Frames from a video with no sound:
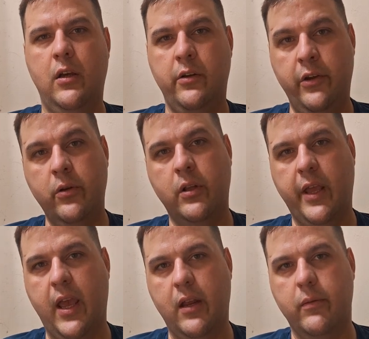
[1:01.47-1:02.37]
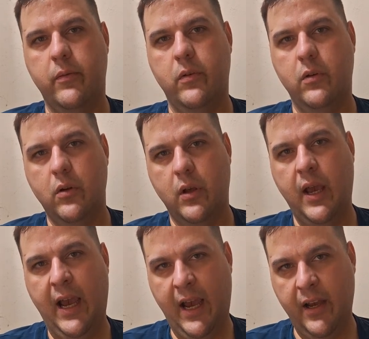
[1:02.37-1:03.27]
nucleate
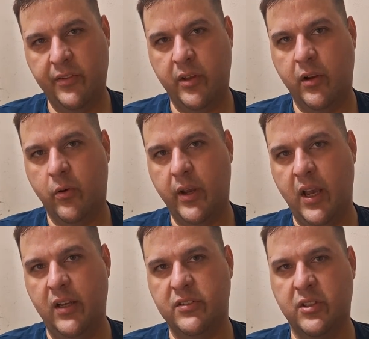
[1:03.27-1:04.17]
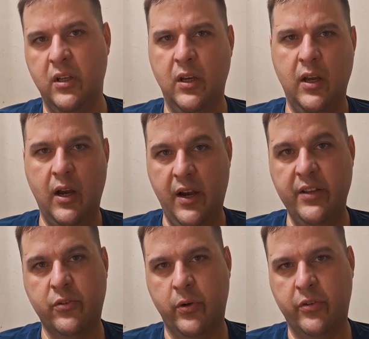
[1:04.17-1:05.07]
as it creates
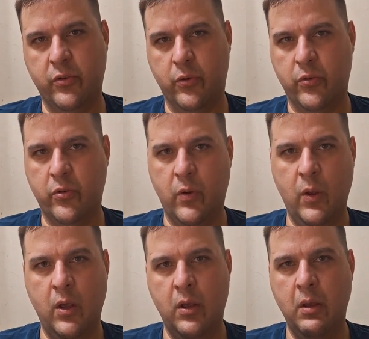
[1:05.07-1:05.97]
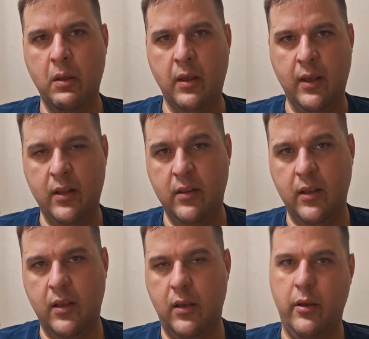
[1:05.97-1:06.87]
ice crystals in
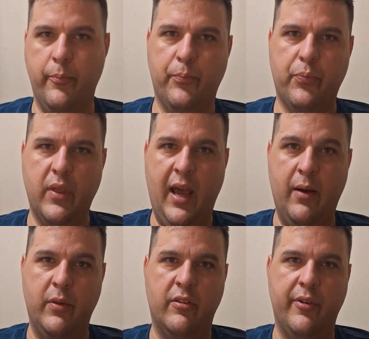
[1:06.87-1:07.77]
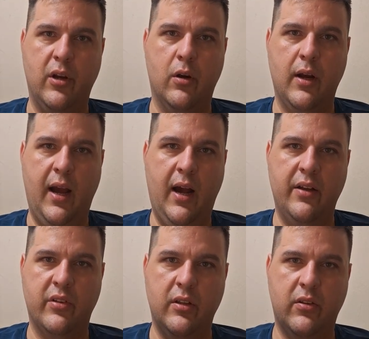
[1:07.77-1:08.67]
the atmosphere
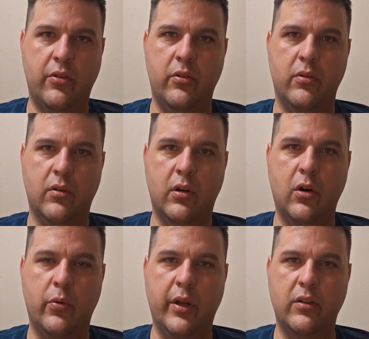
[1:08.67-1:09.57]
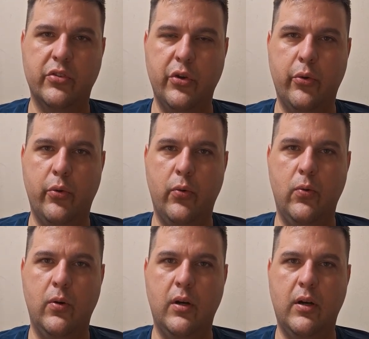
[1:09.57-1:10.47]
as it's going to
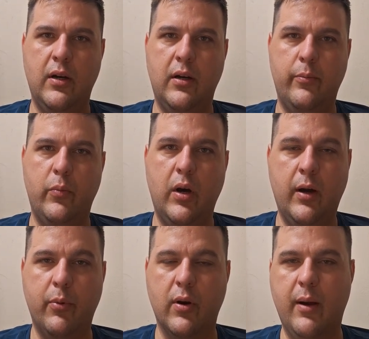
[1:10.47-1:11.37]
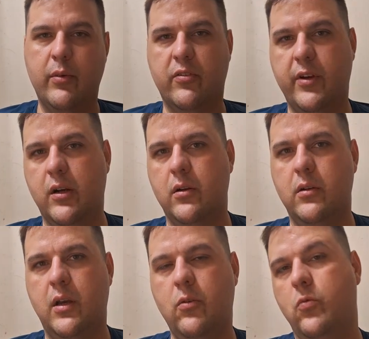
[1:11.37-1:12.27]
upper atmosphere.
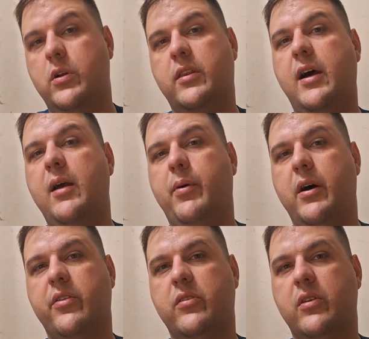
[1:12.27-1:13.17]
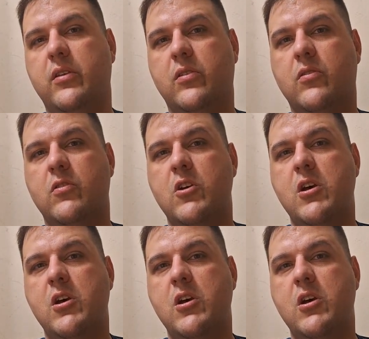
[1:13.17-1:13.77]
And one of the hypotheses